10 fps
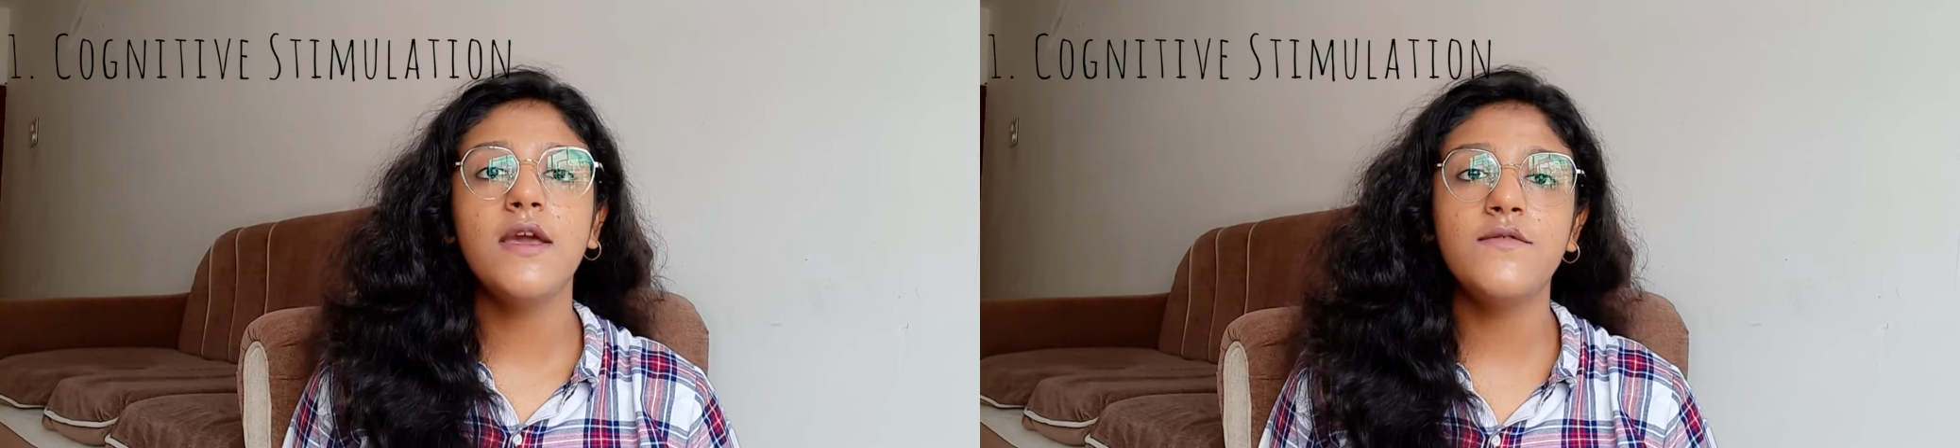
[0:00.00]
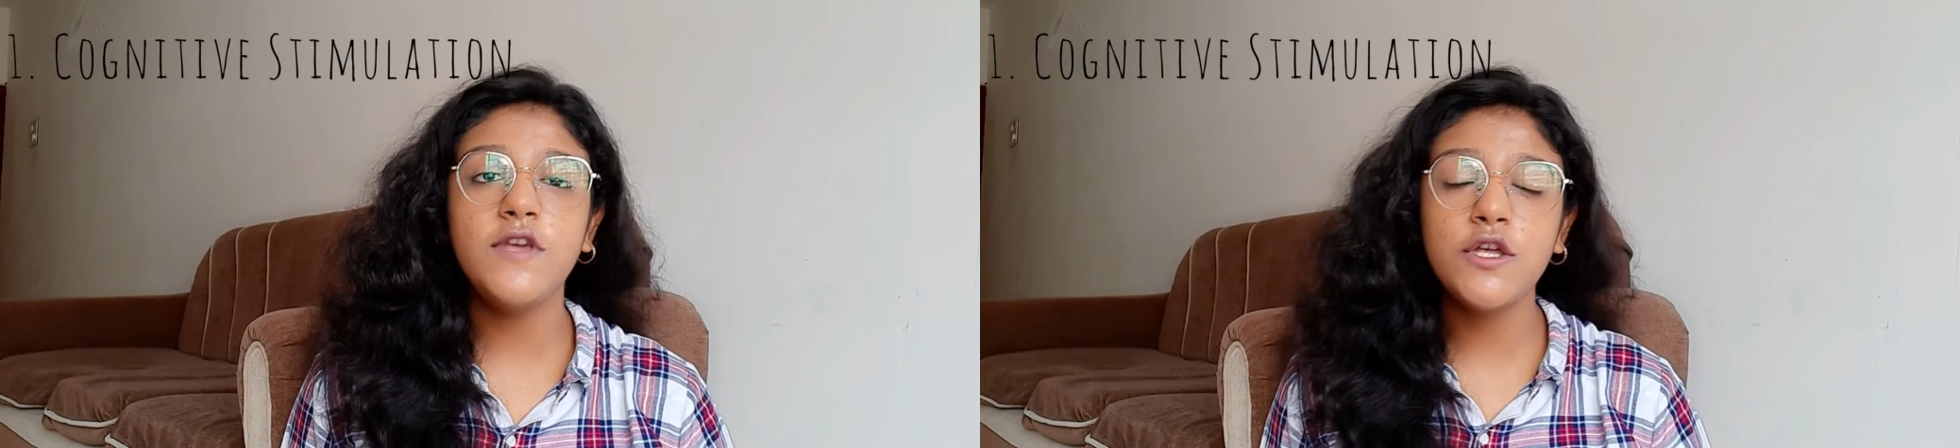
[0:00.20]

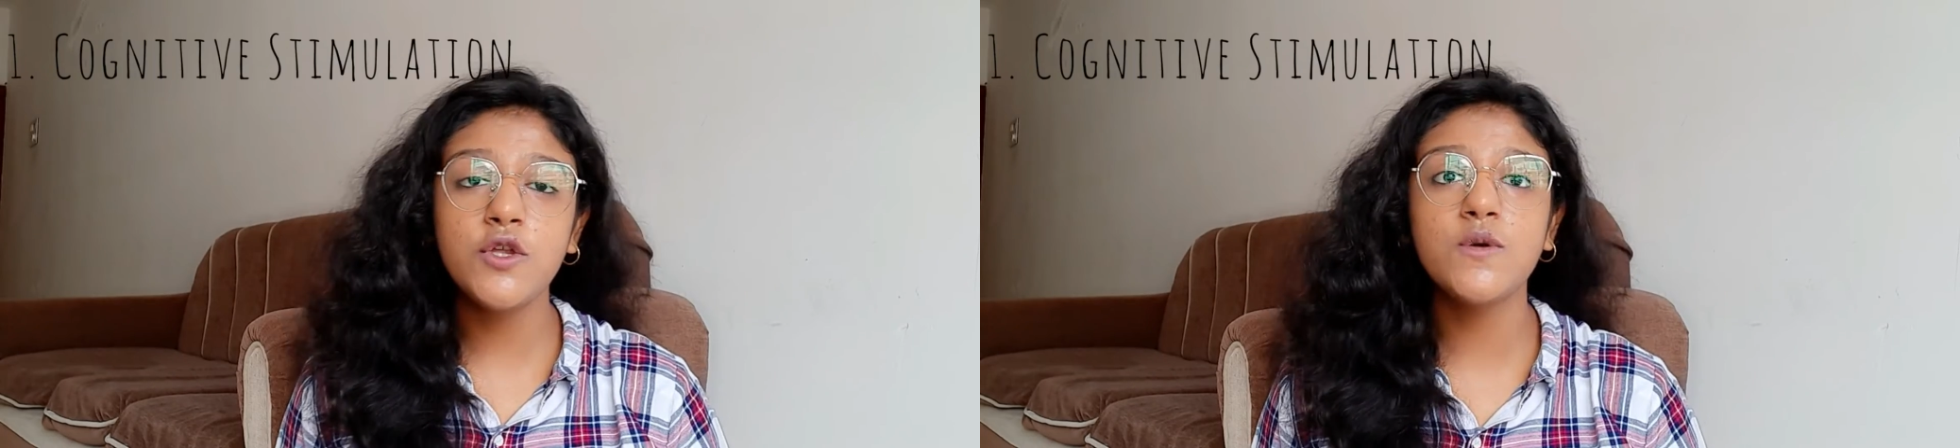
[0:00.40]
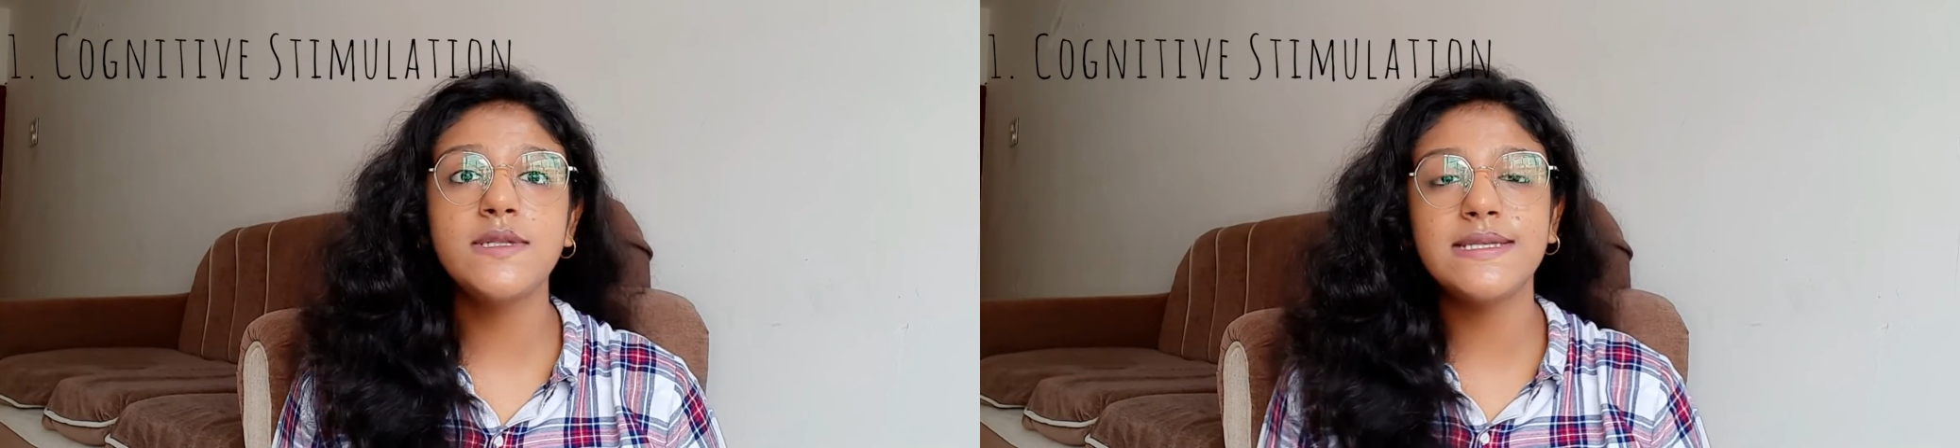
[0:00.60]
we
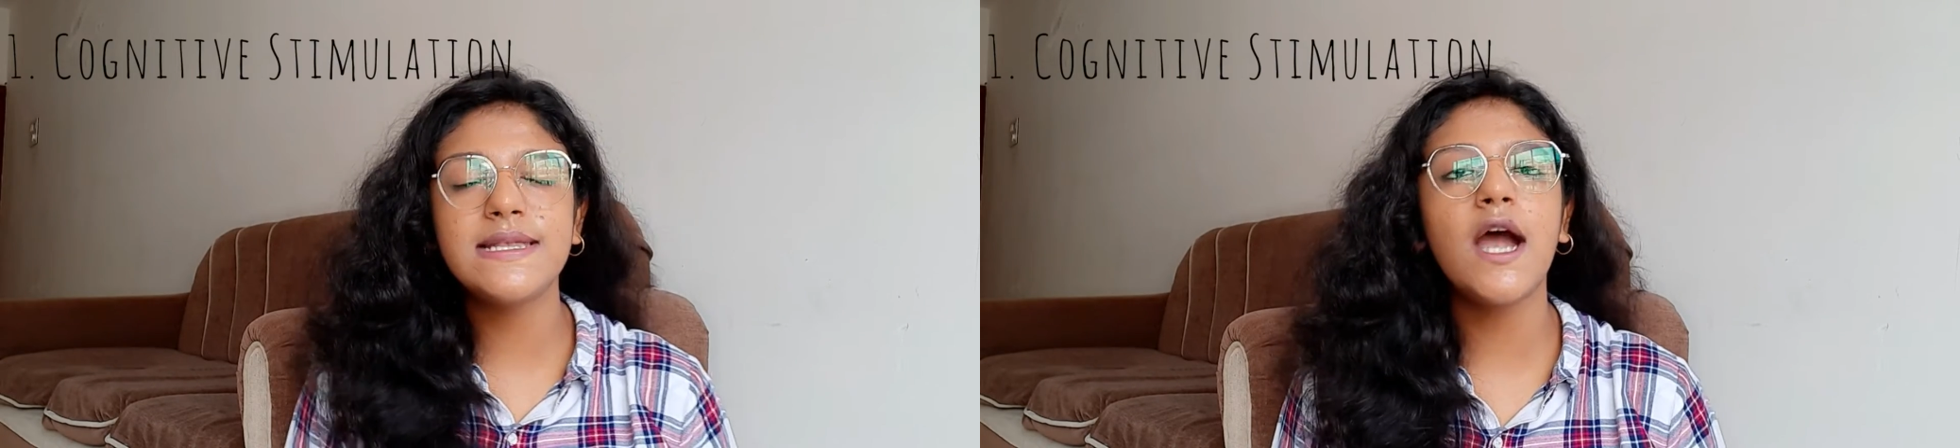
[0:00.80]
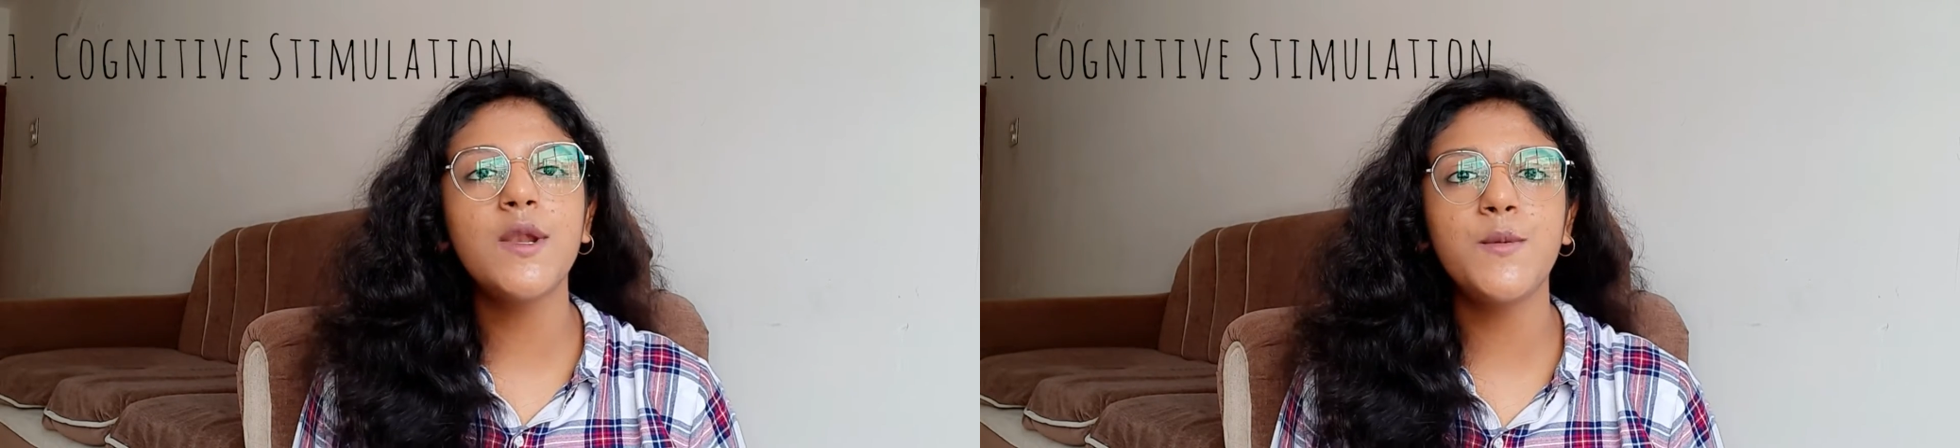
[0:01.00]
should
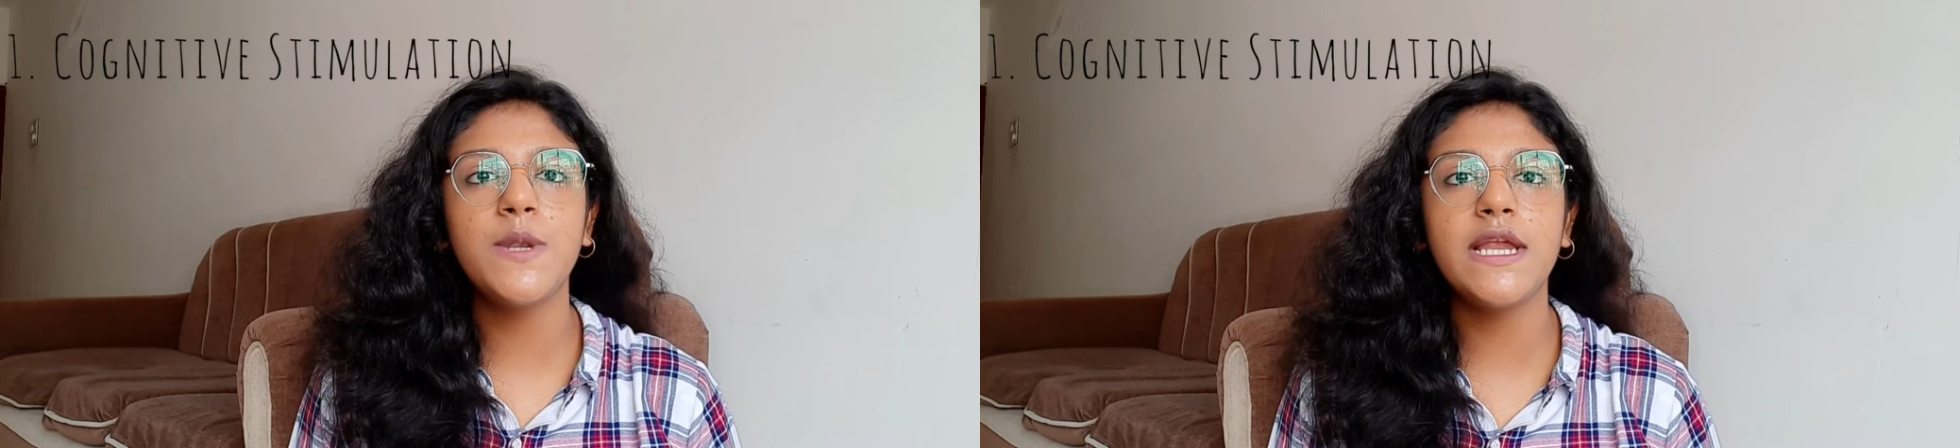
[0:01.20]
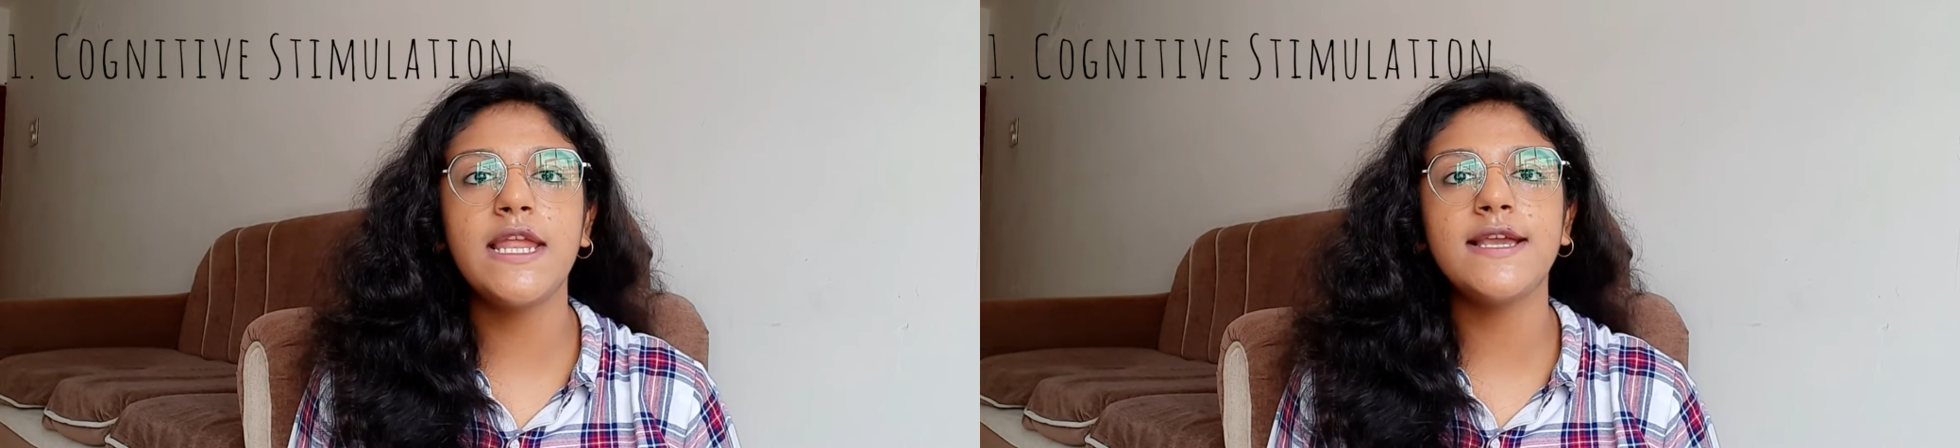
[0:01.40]
start
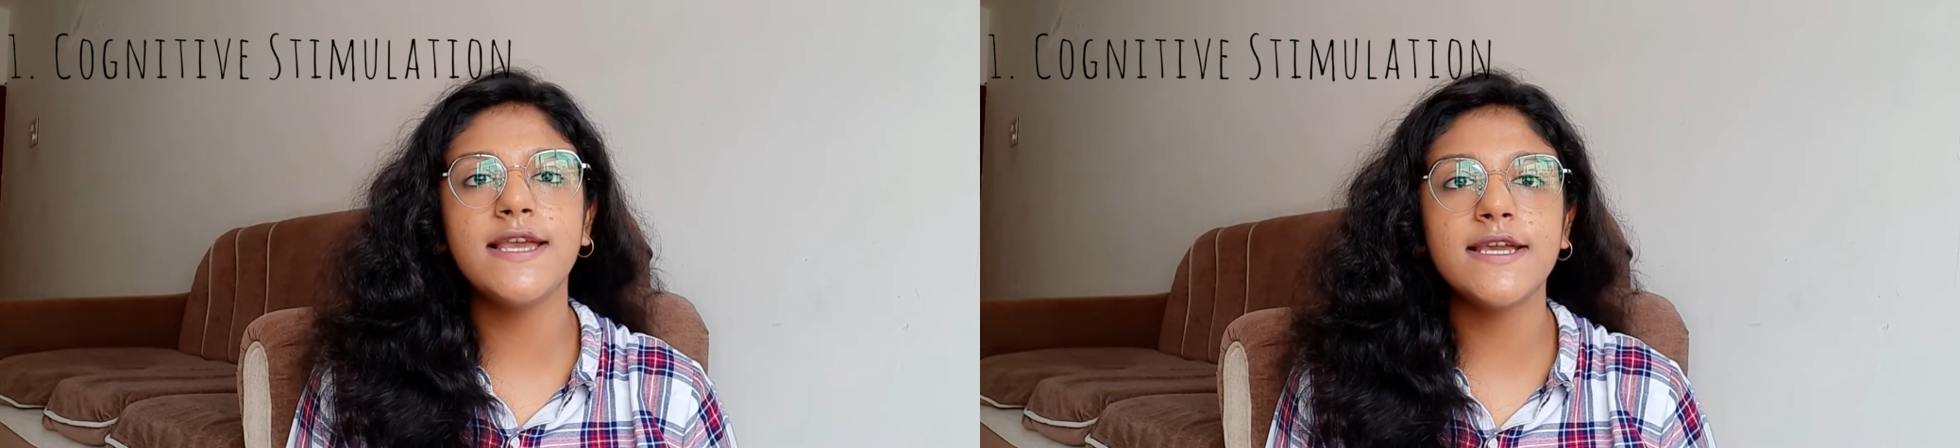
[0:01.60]
reading